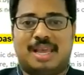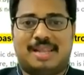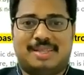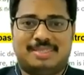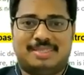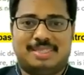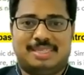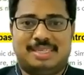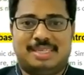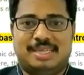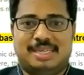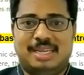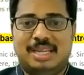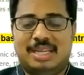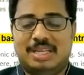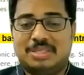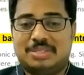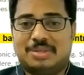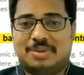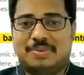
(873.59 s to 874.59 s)
LCD.
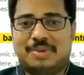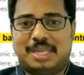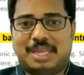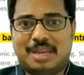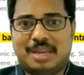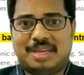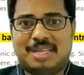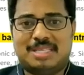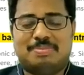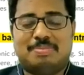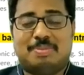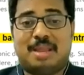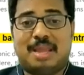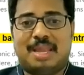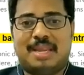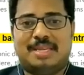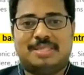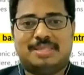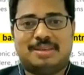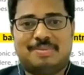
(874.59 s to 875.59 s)
So we can
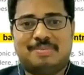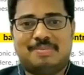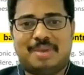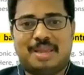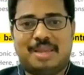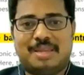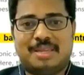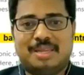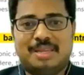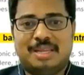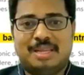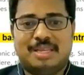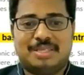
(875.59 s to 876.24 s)
display it somewhere.